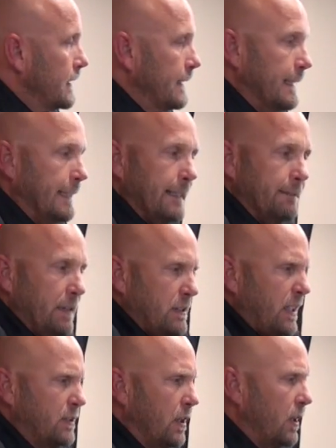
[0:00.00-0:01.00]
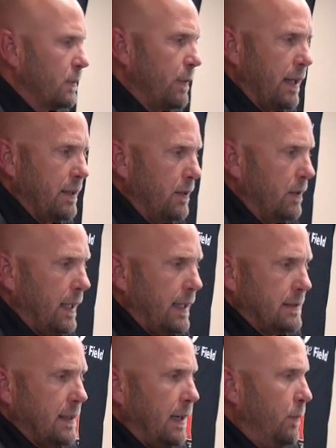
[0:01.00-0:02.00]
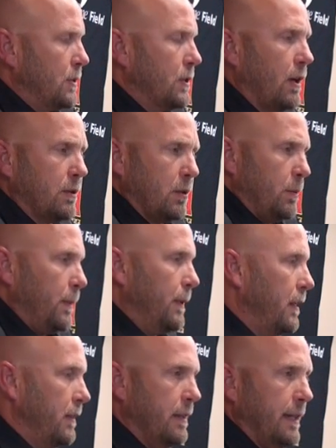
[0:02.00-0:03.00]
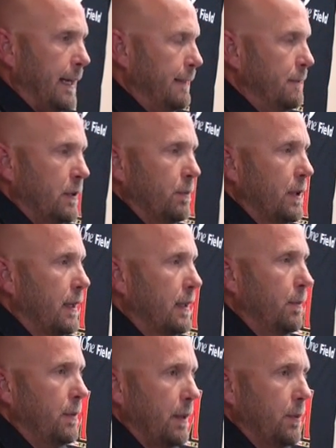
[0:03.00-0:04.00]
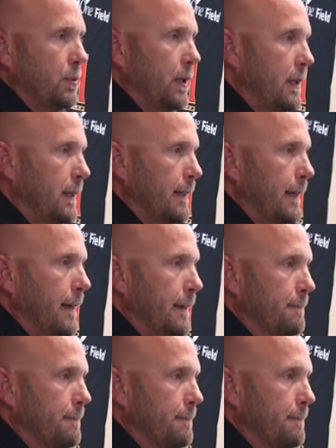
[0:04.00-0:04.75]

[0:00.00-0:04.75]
As I talked about, you know, last time we talked a little bit, but other than that, you know, kind of keeping that between he and I.